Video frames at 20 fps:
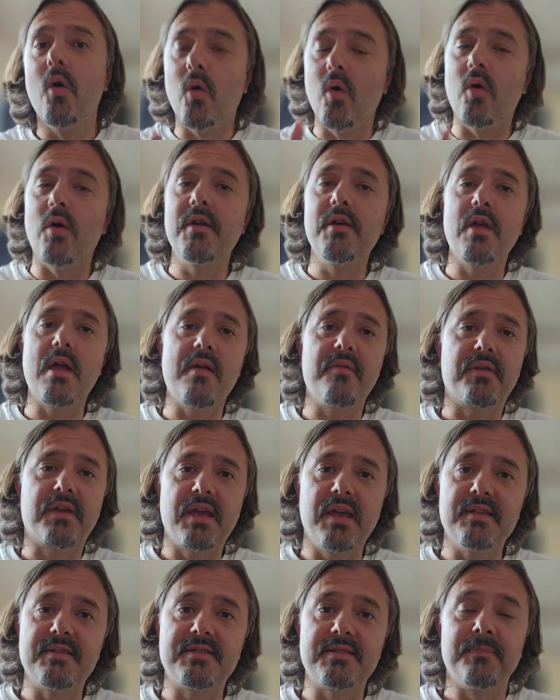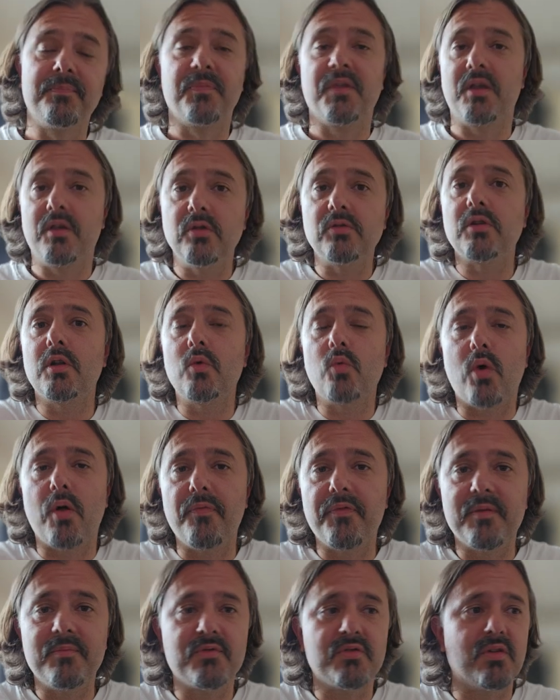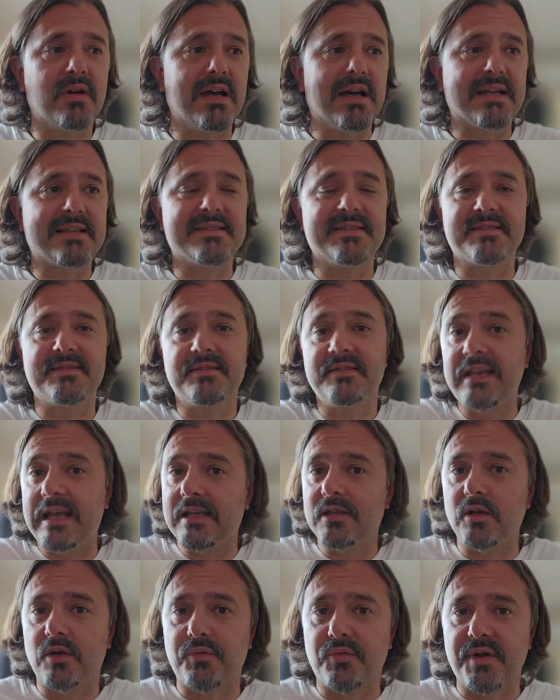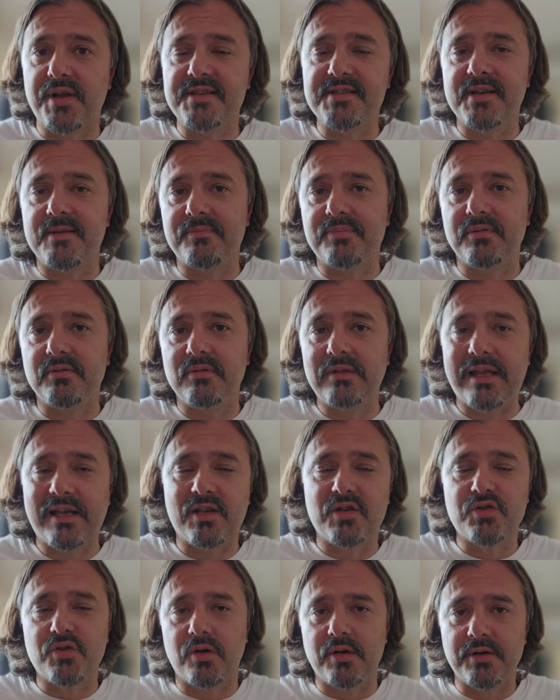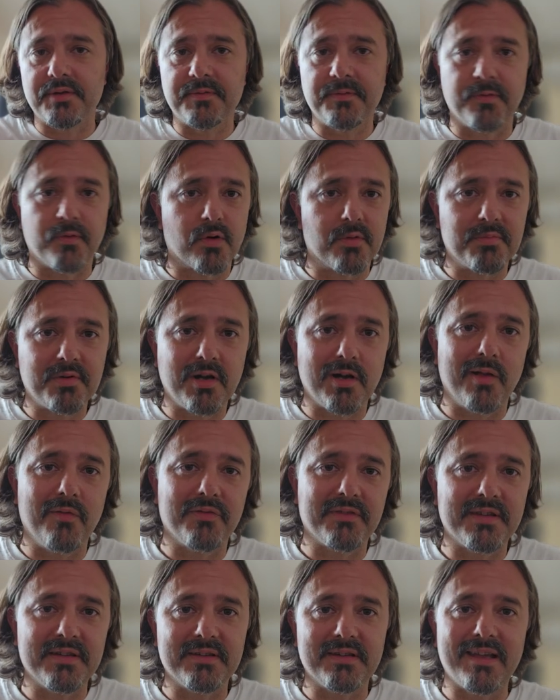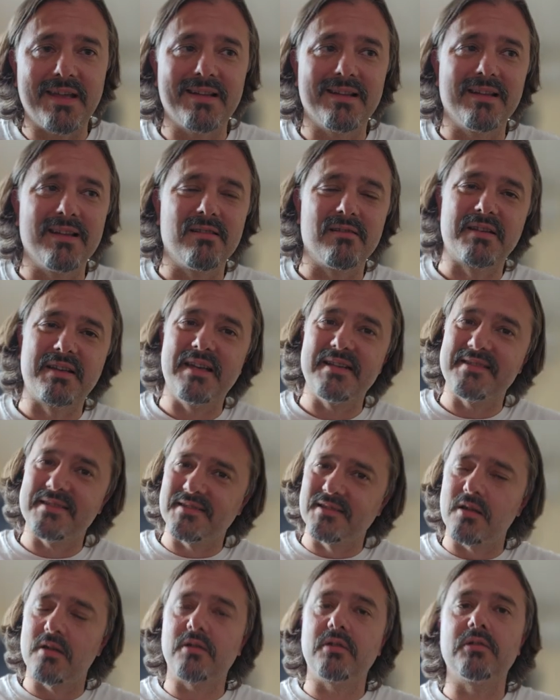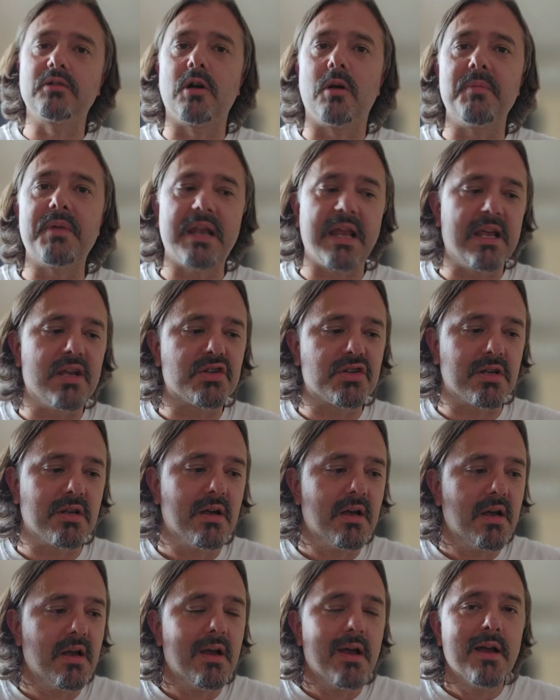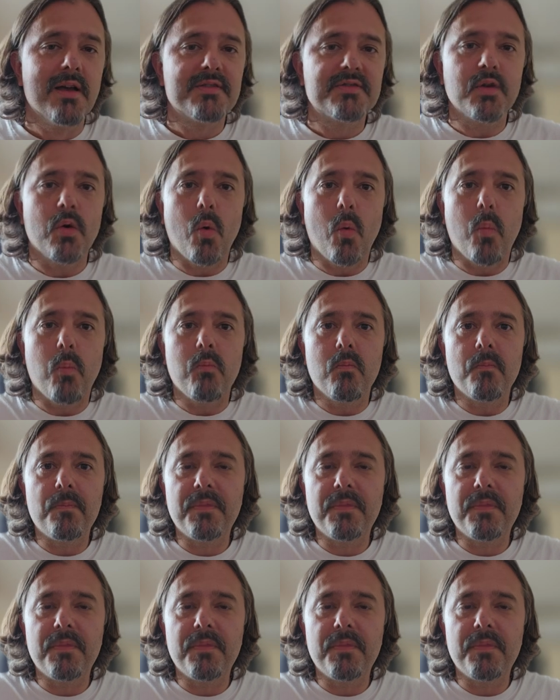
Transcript: Or you have kids, you don't want them to access TikTok, for example, like short form content and little kids is not a good combination. So